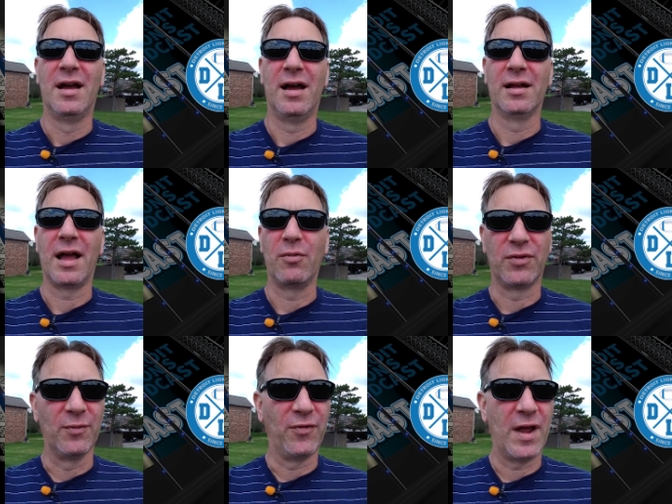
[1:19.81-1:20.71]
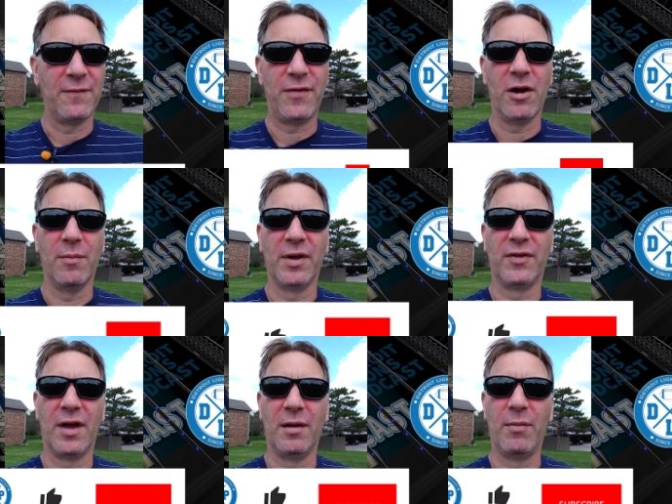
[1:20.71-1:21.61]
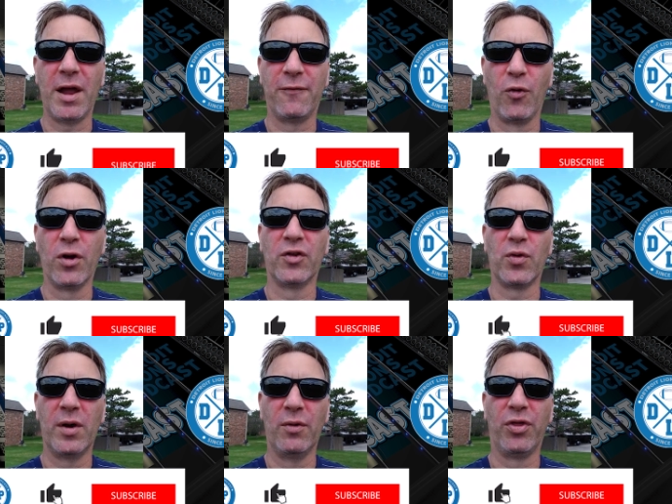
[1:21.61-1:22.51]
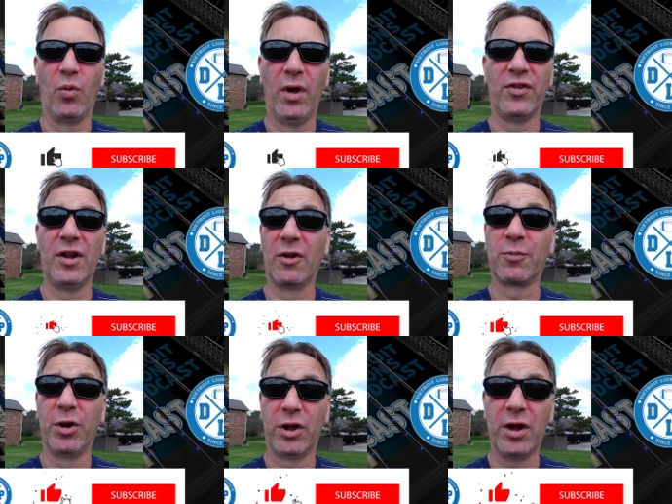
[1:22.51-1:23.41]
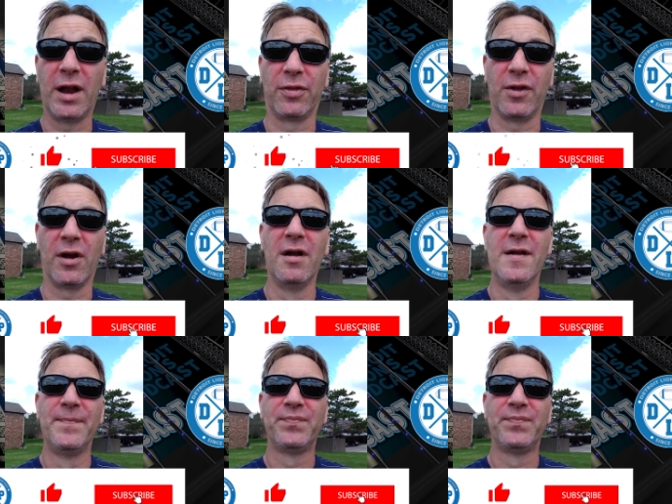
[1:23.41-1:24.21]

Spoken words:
a guy with some fanfare, but Mike Ford is running with the ones, and he looks pretty good out there.